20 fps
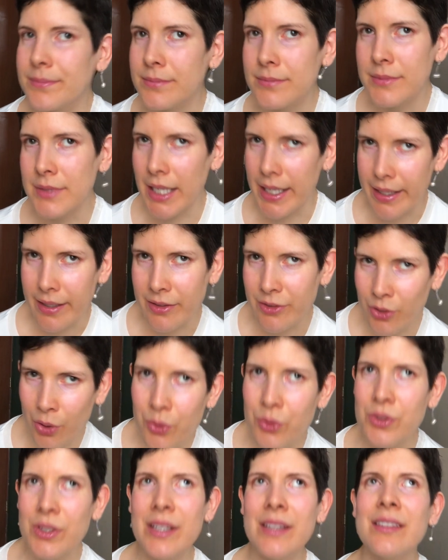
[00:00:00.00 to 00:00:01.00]

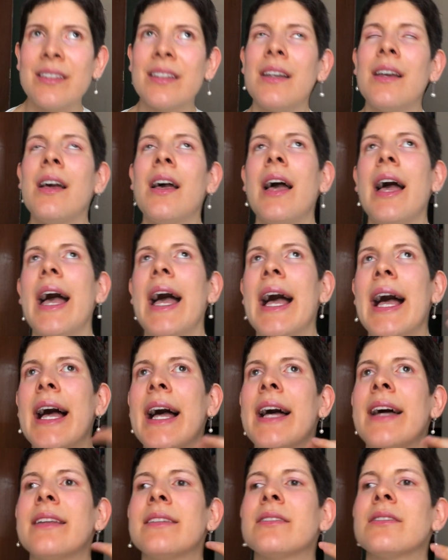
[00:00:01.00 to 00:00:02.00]
diagnosis,
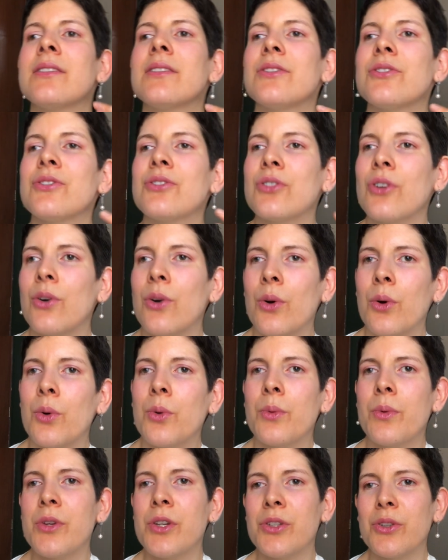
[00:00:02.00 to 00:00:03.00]
and so